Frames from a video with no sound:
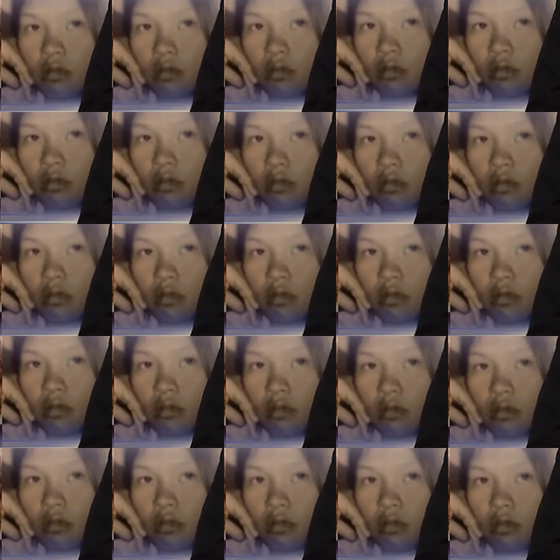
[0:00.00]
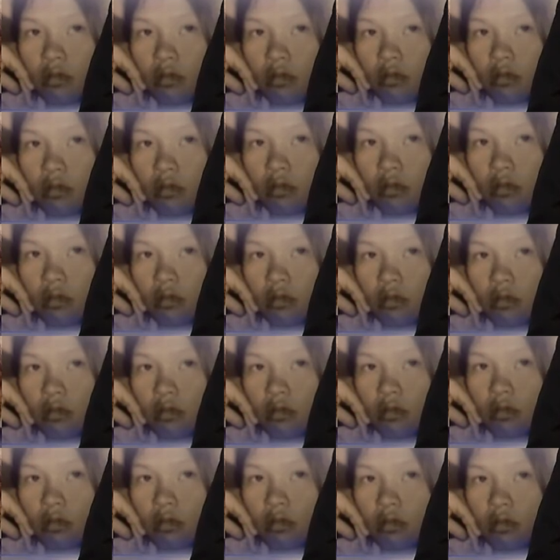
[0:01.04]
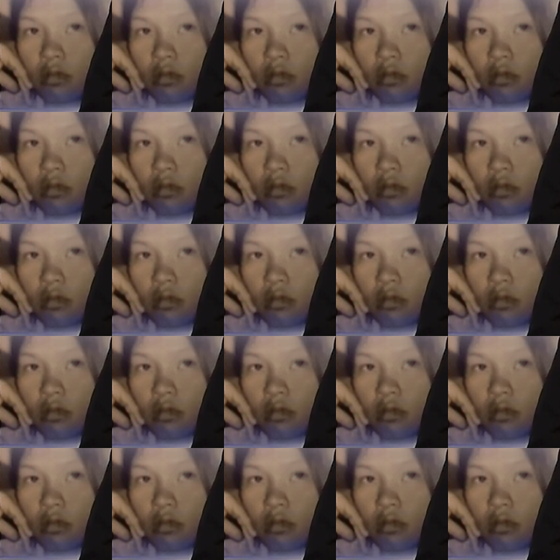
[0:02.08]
(not speaking)